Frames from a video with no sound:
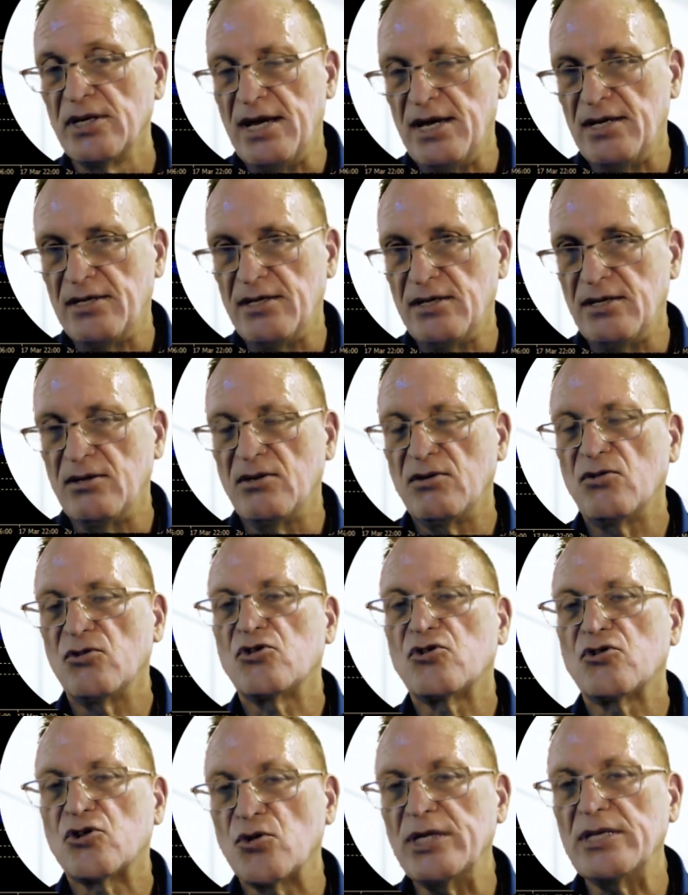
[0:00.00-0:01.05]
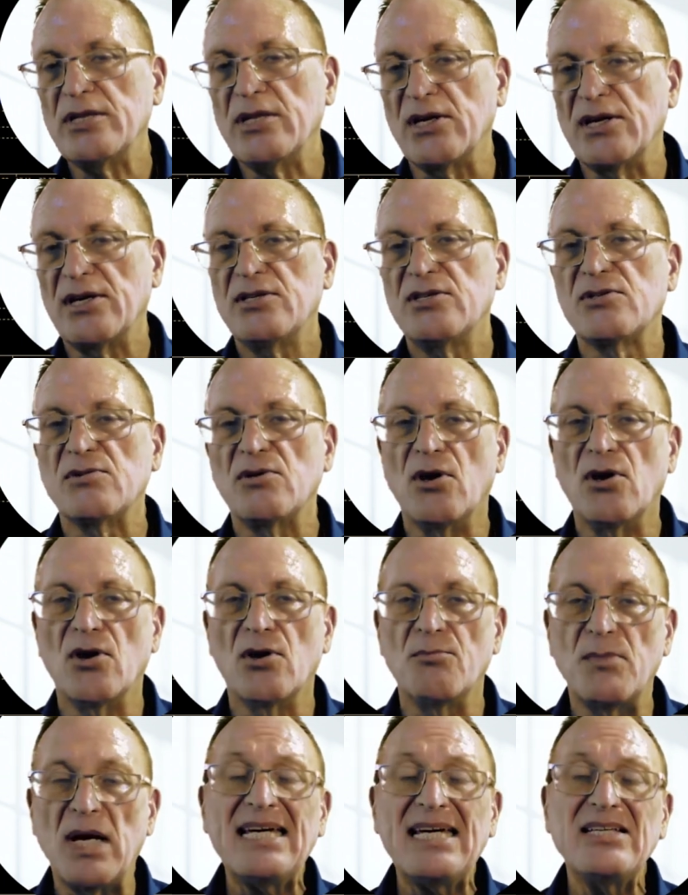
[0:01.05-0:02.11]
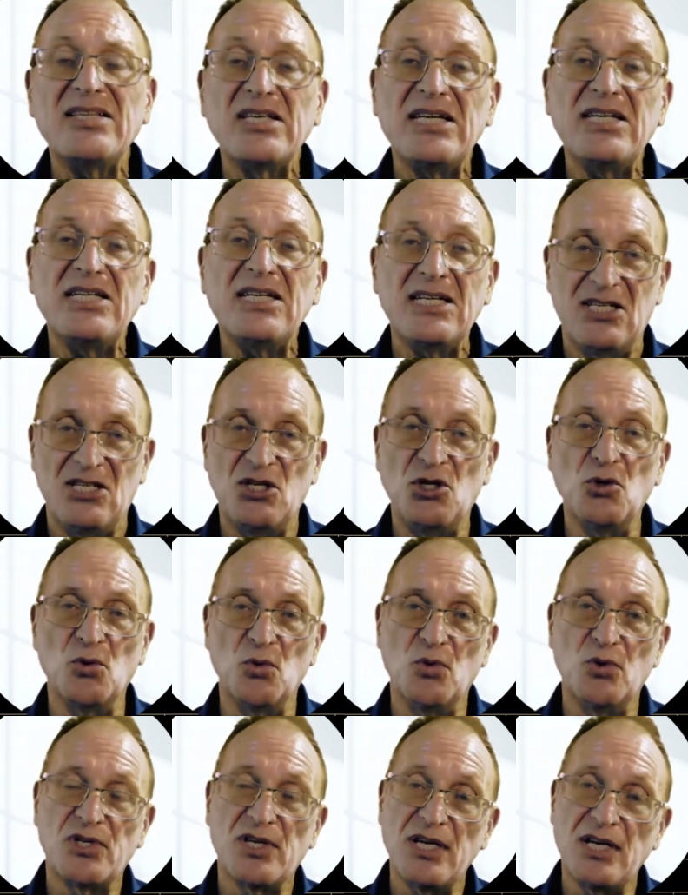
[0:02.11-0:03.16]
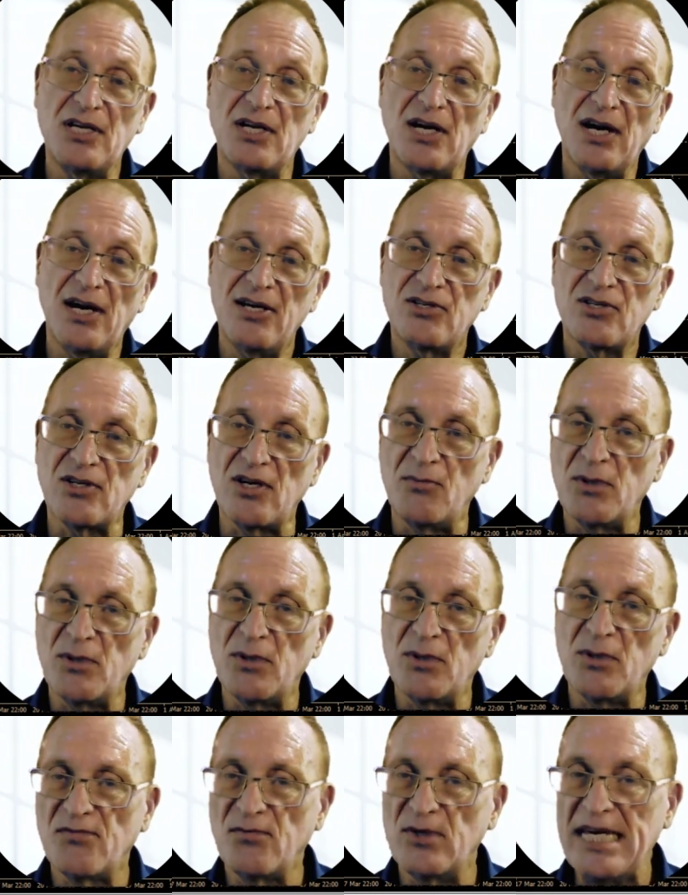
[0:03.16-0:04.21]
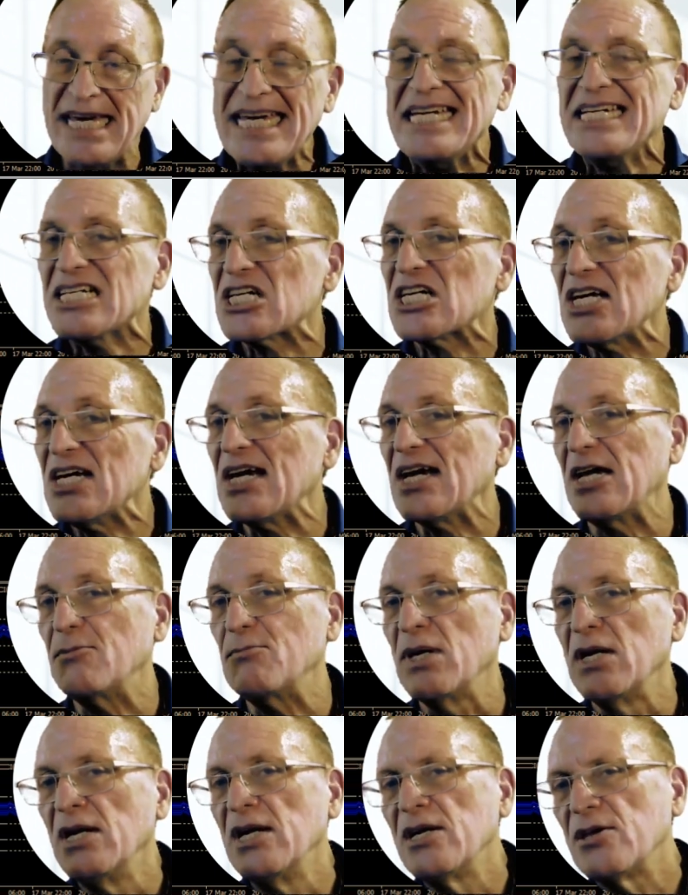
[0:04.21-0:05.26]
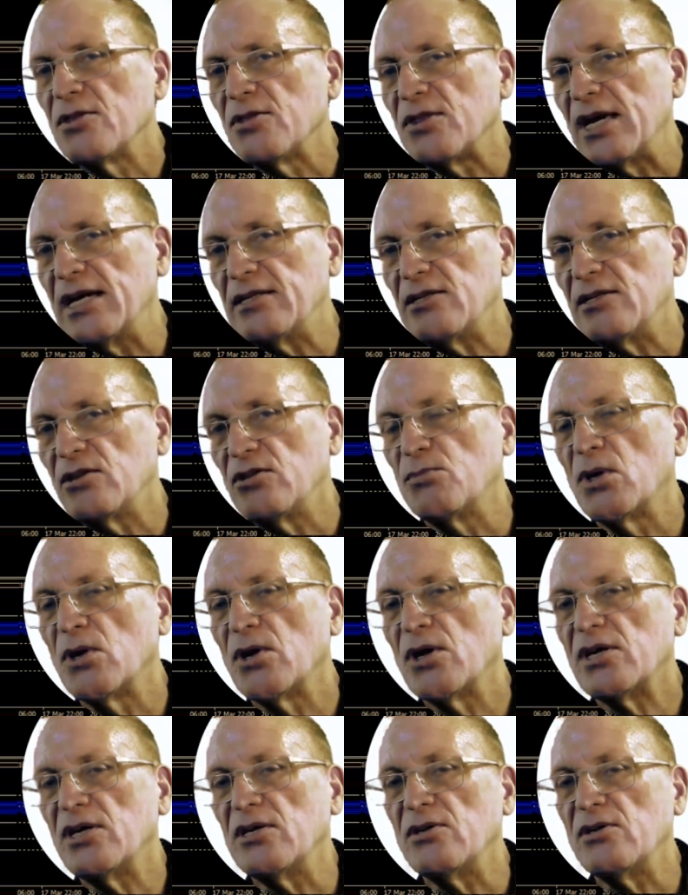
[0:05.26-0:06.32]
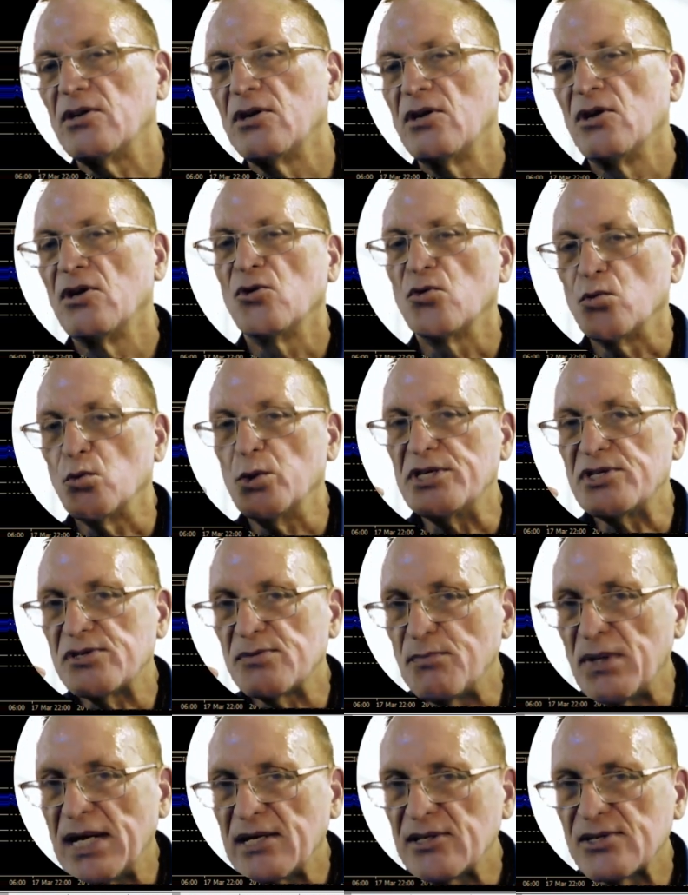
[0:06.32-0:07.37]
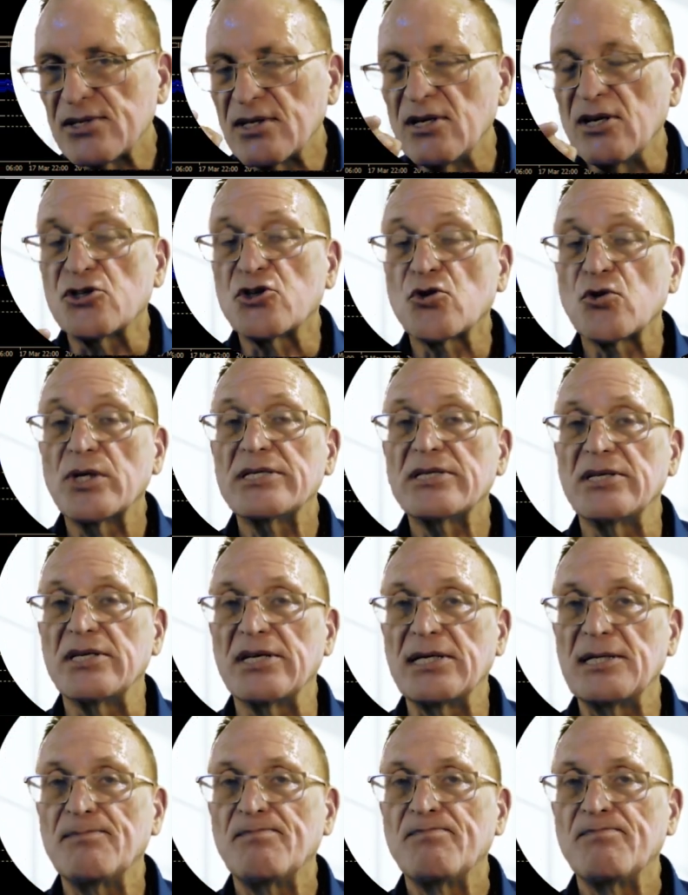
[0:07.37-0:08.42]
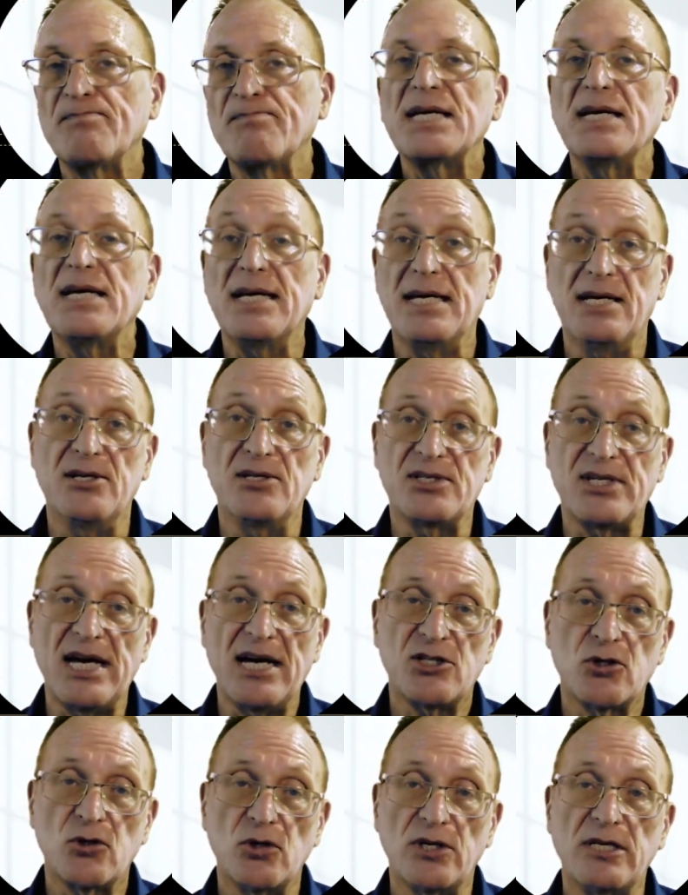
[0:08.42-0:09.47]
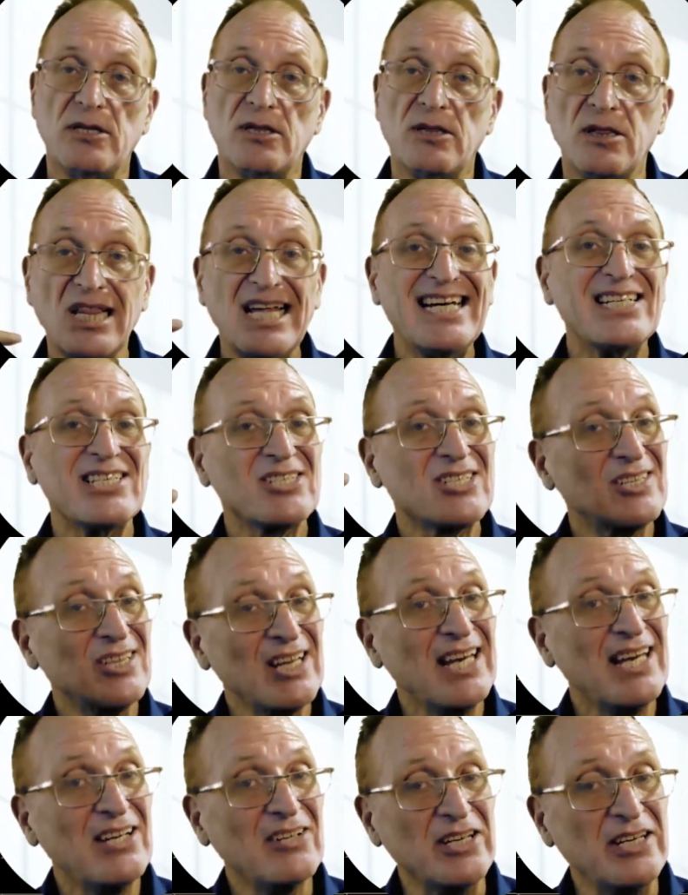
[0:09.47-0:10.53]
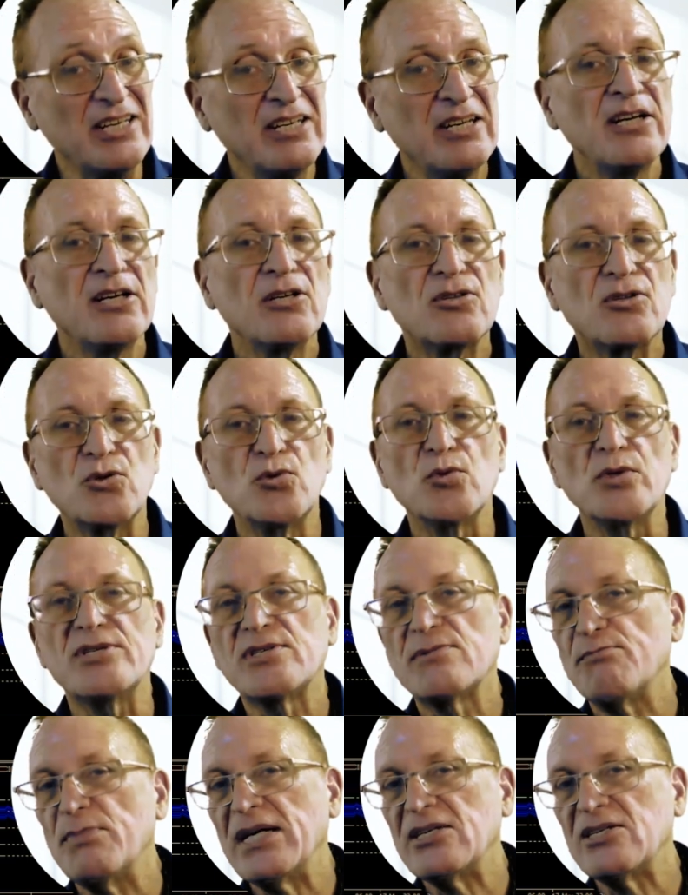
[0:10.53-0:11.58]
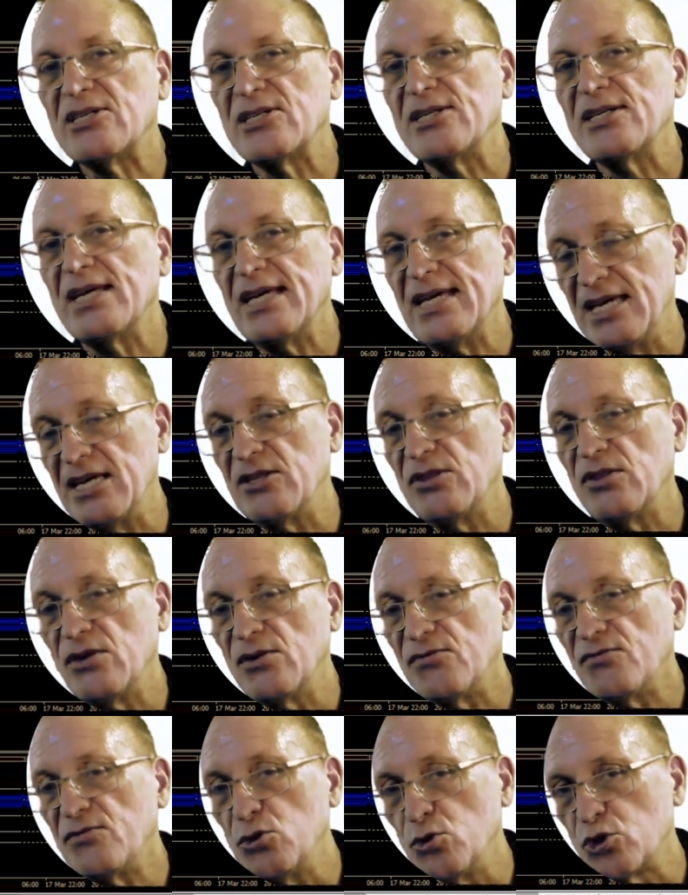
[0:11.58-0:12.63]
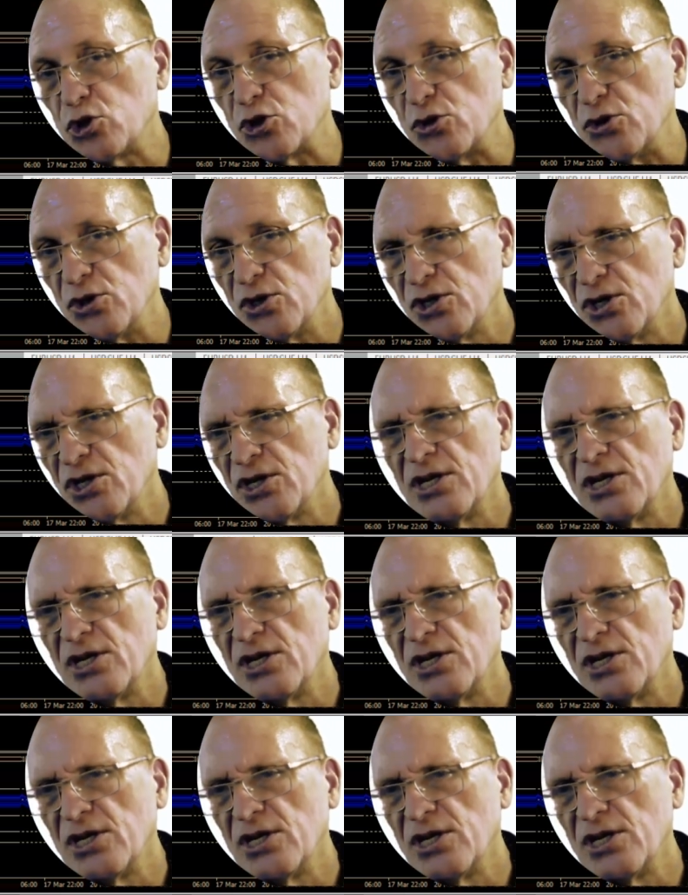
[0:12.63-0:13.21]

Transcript: And trend lines are mainly used in hindsight, because each time that the market respects a trend line, it is actually less likely to respect it in the future.